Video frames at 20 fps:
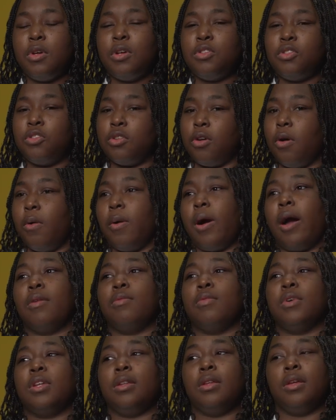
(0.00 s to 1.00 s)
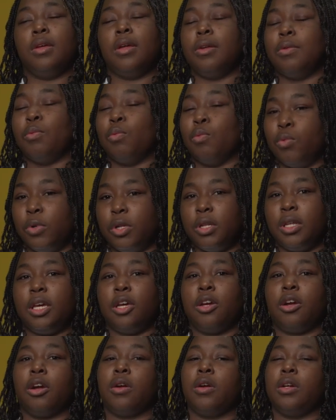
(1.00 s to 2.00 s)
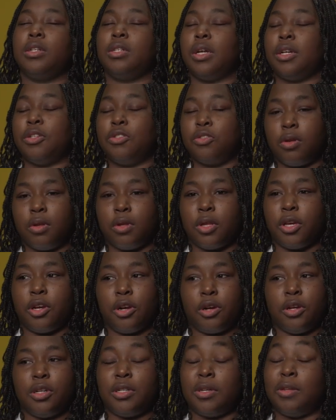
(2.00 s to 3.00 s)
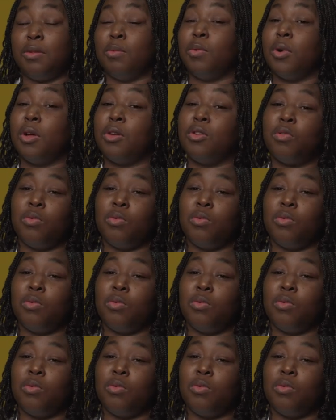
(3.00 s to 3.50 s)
So I would really encourage, and I strongly encourage anyone